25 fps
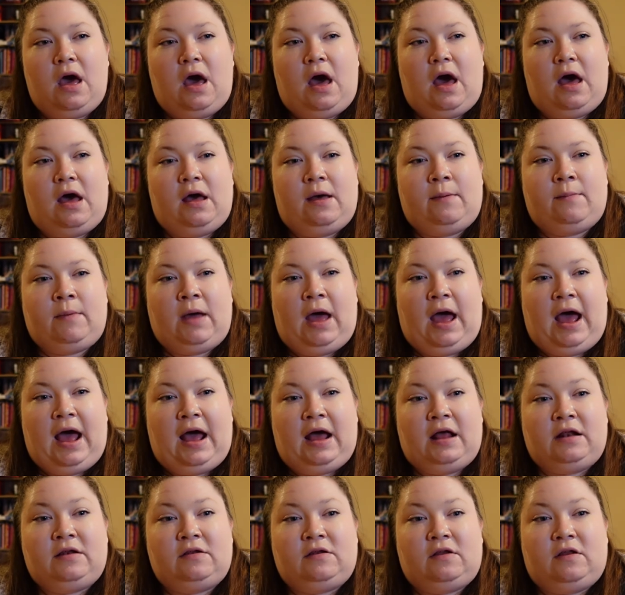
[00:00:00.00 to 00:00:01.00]

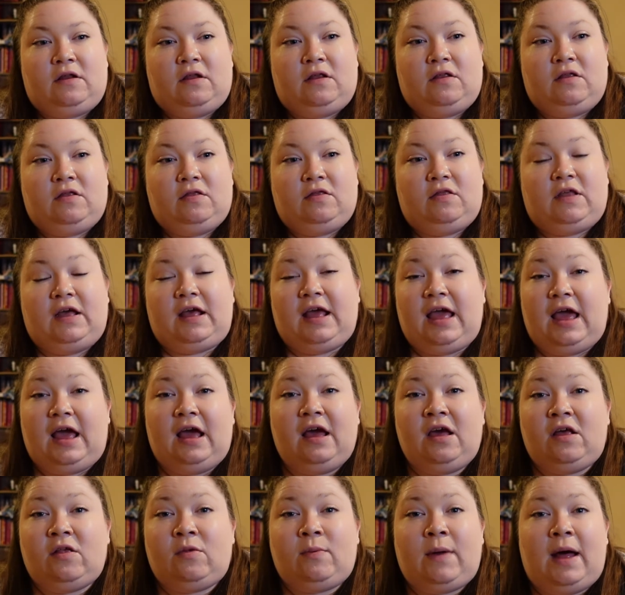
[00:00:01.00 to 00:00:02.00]
And the
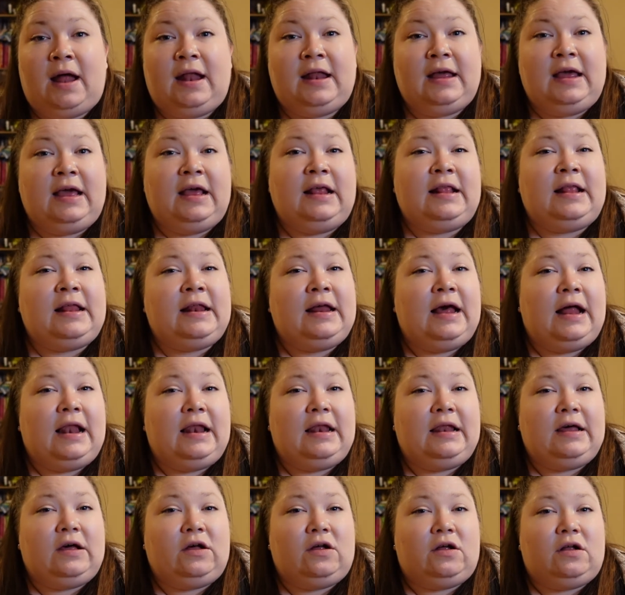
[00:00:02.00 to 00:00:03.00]
king as well, he's in it a
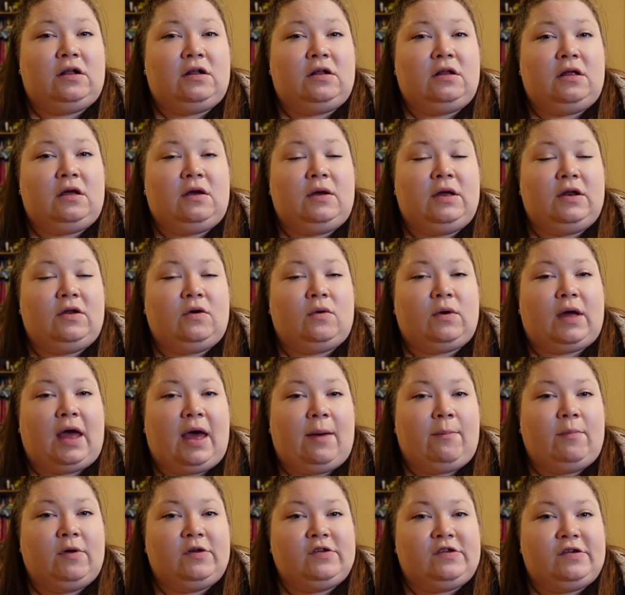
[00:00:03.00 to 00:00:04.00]
little. You don't
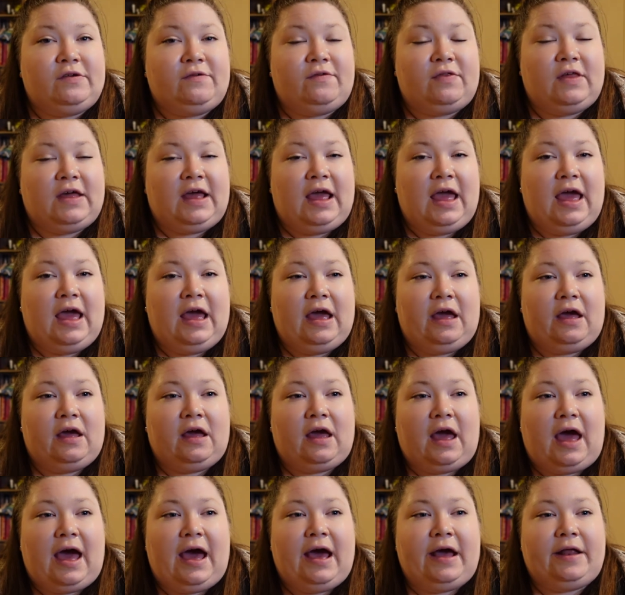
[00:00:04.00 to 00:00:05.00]
get much of the king,
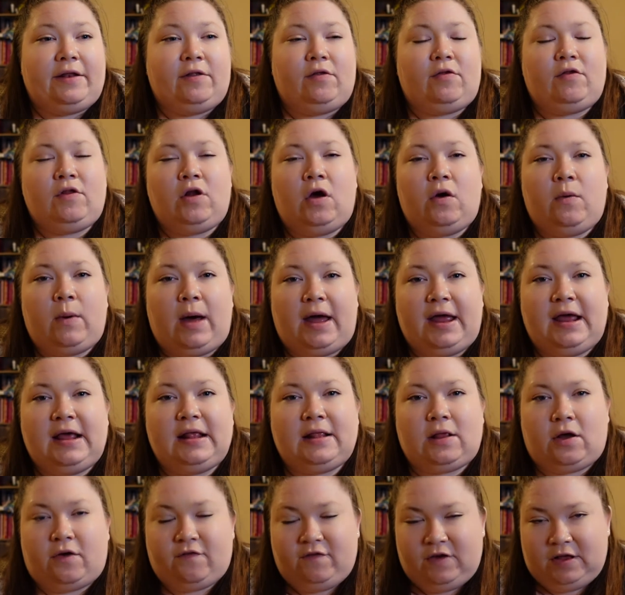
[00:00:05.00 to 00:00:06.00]
and Snow White
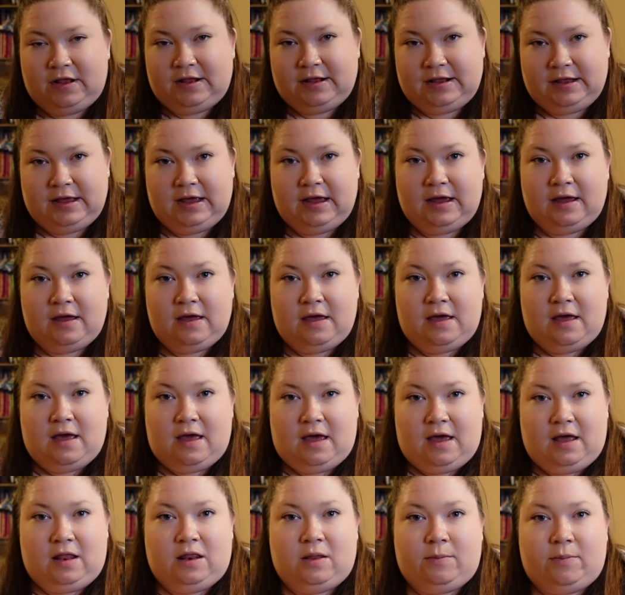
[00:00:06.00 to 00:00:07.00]
is obviously
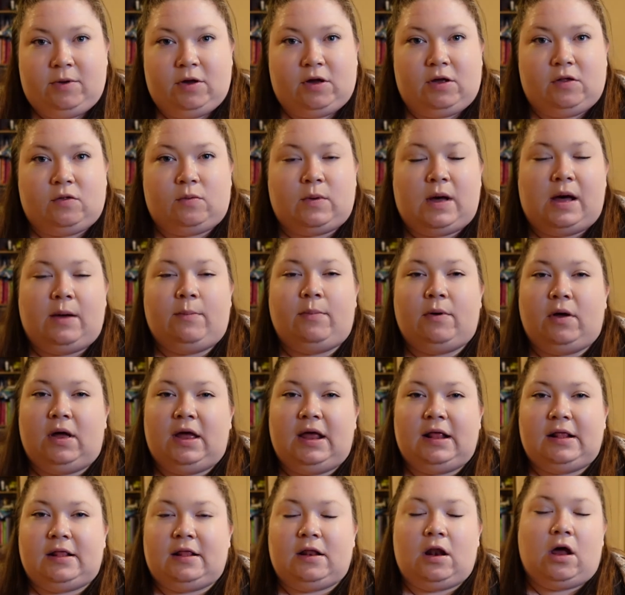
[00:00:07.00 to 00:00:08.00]
in the book as well, but
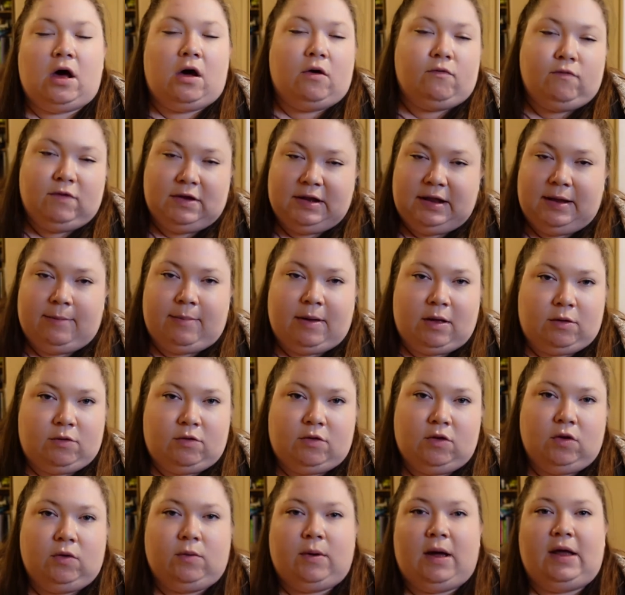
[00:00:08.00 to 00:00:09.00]
it's not really about
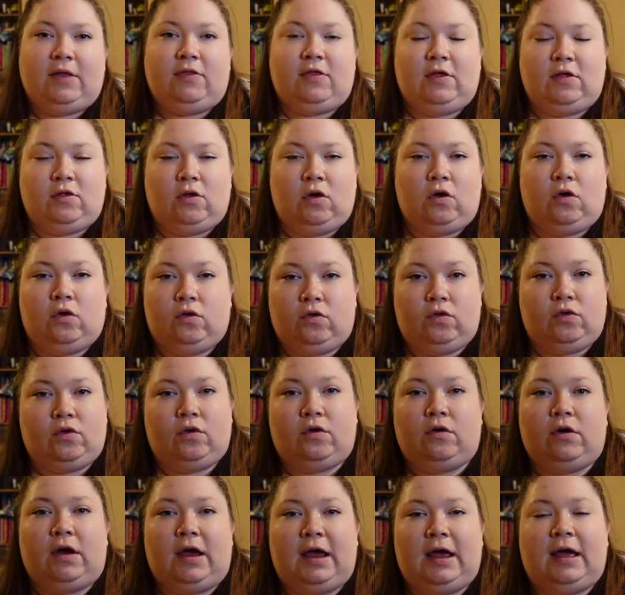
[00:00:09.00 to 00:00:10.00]
Snow White. This whole
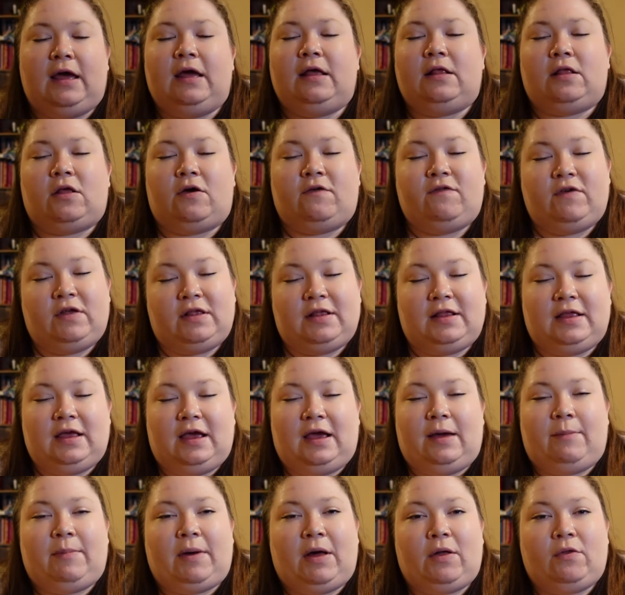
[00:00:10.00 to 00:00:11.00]
story is
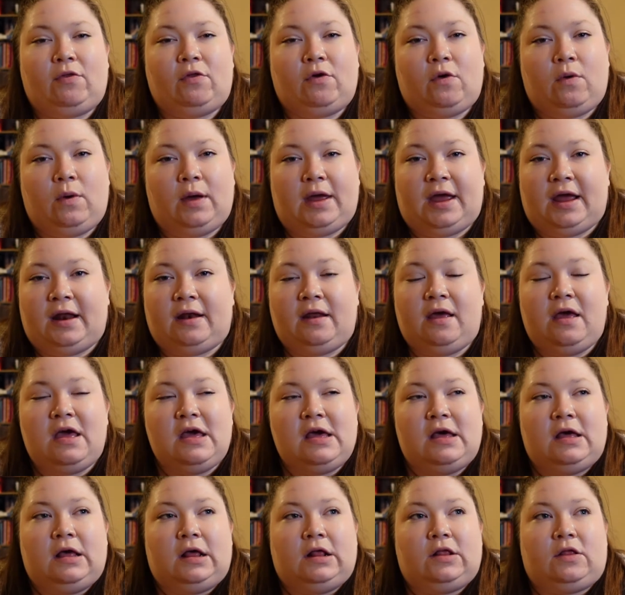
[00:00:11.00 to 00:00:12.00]
obviously about the Queen.
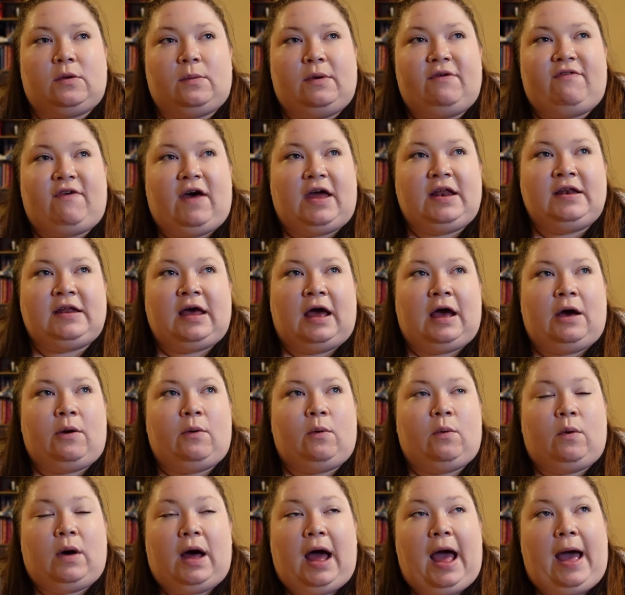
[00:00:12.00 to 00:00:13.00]
So we find
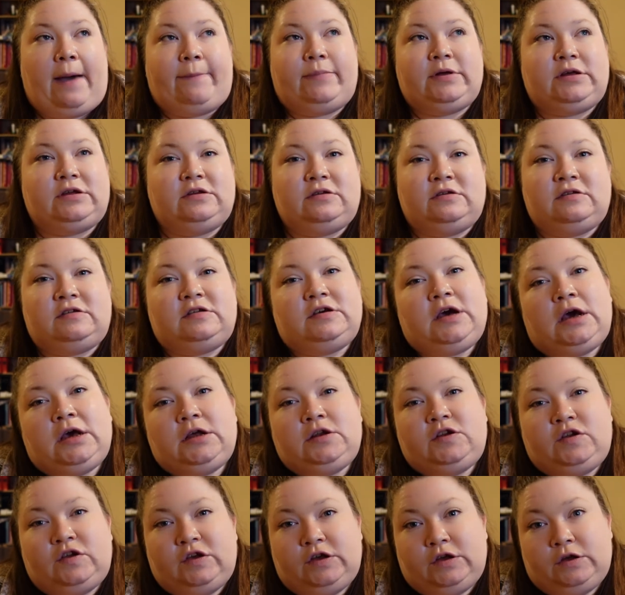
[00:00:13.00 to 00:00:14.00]
out what happened
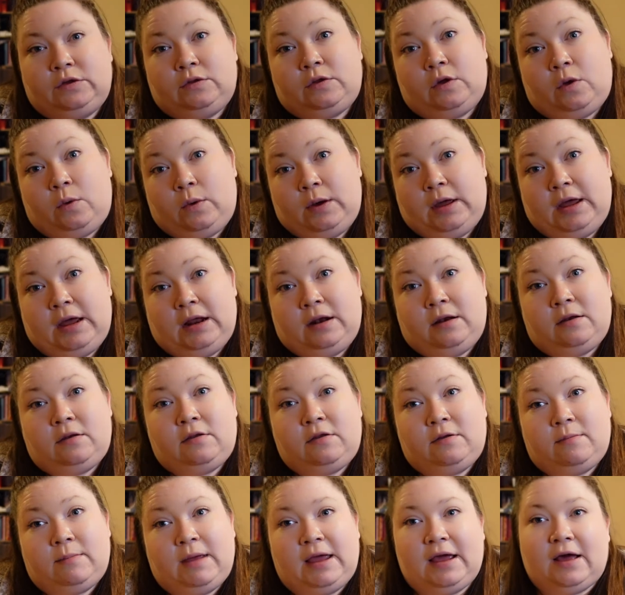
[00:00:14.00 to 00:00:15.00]
to the Queen
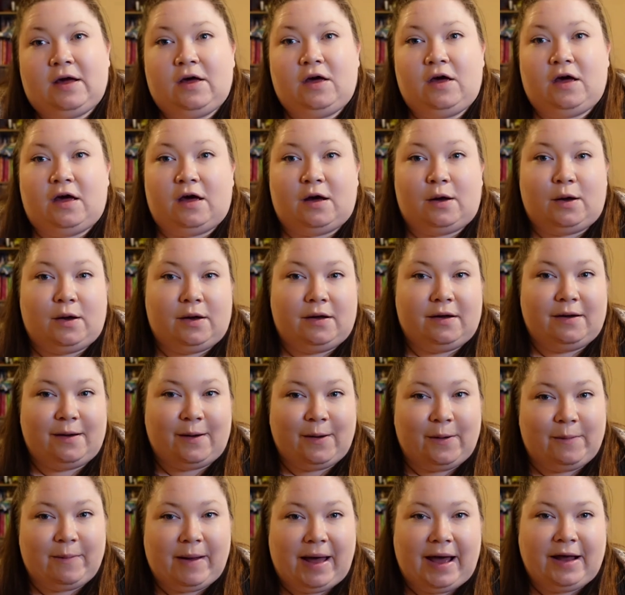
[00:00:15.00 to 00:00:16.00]
to make her
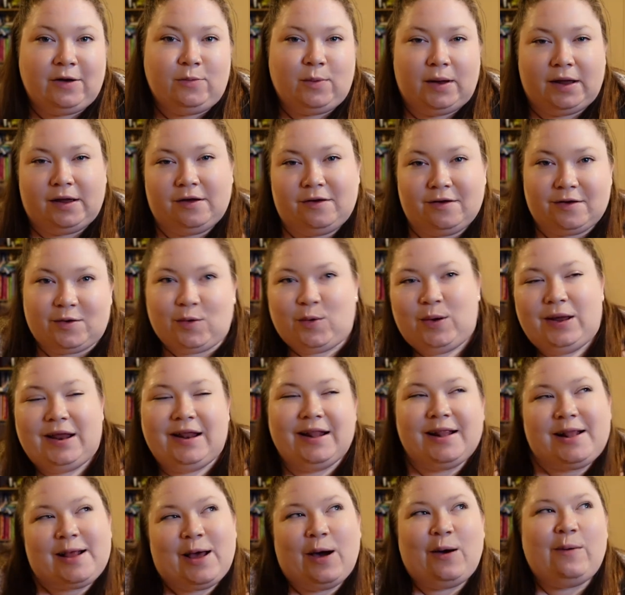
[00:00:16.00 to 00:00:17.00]
go bad when good
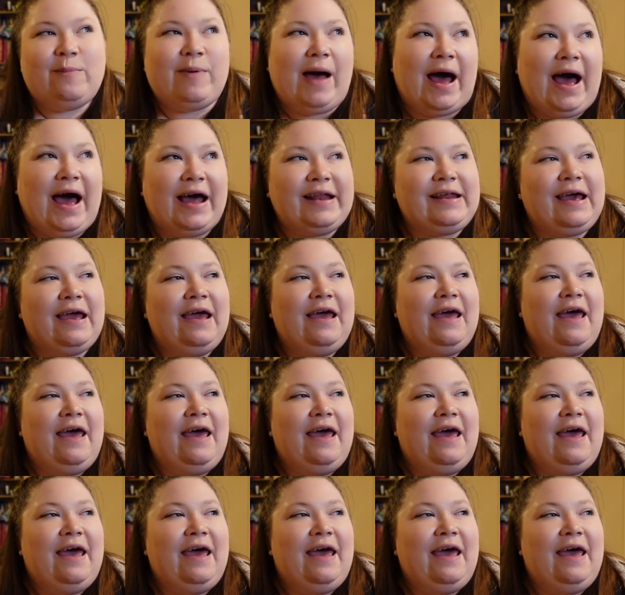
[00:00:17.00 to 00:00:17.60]
queens go bad.